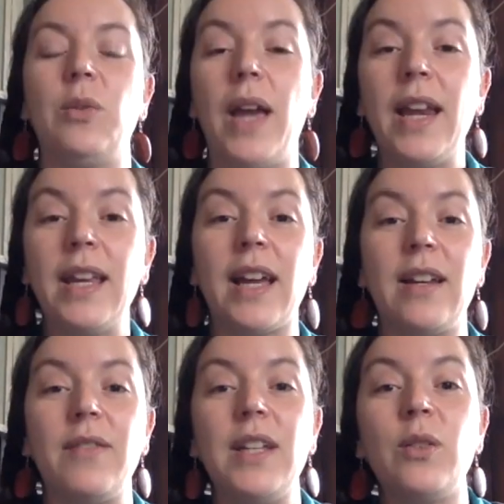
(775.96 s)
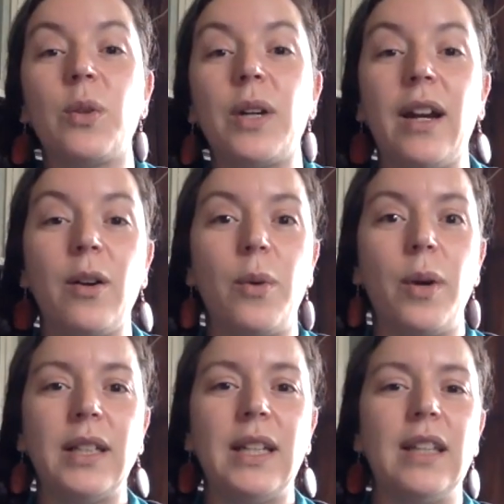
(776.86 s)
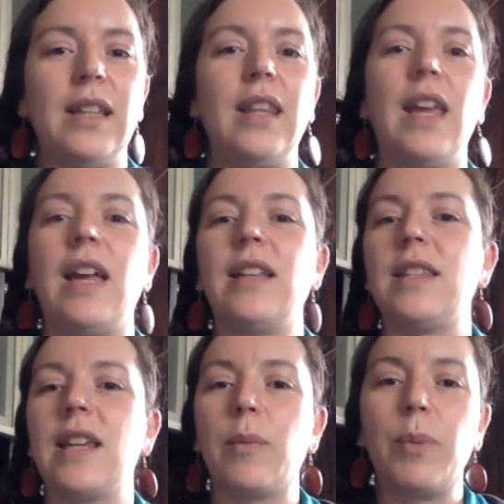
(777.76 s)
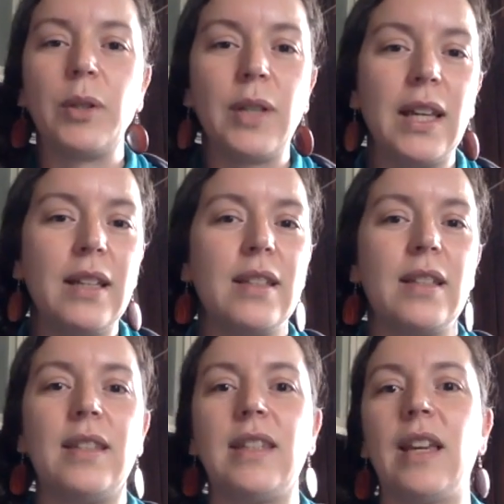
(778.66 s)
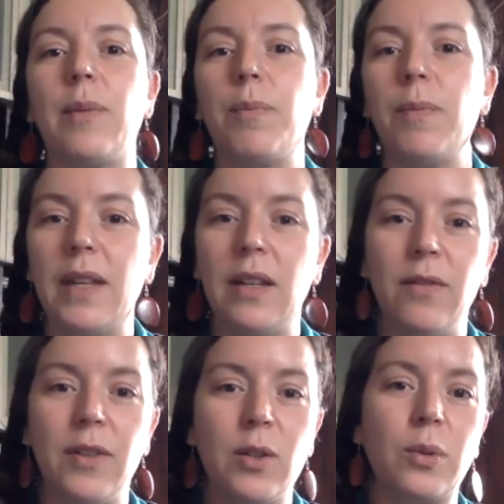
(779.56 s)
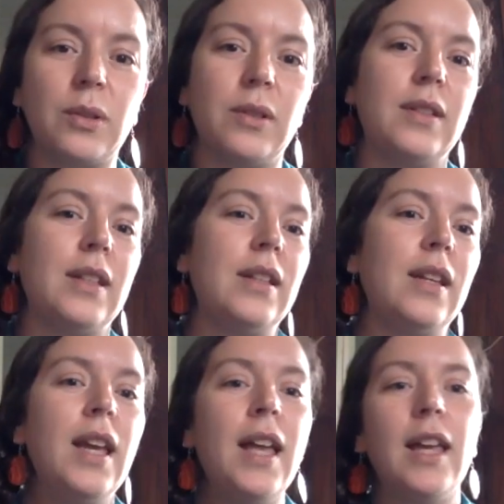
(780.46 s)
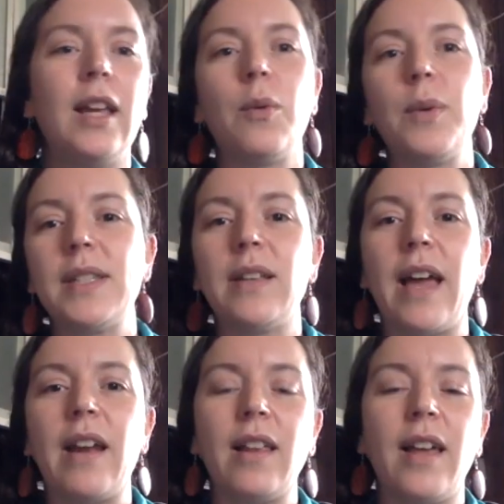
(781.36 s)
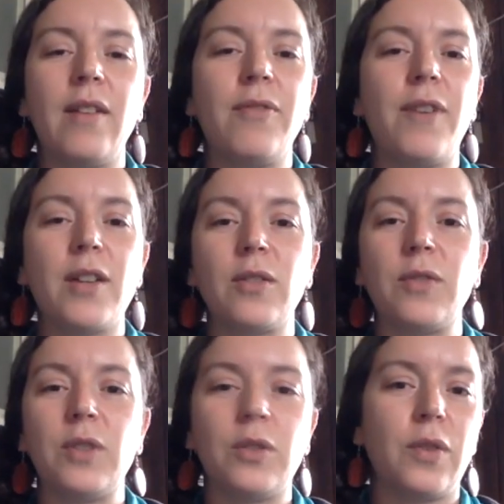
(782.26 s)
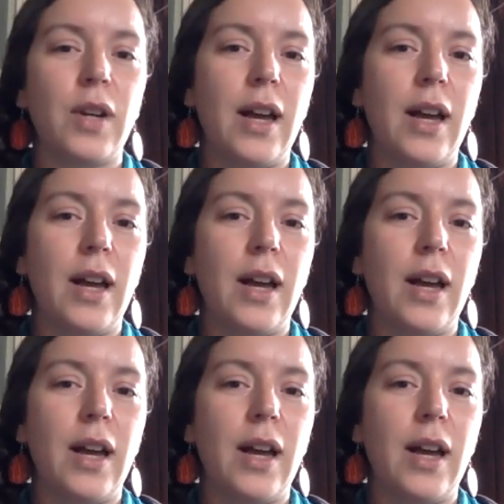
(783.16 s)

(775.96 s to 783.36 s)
do any kind of indoor air quality. And then they had sick buildings and sick individuals. And, we still had a lot of fossil fuels for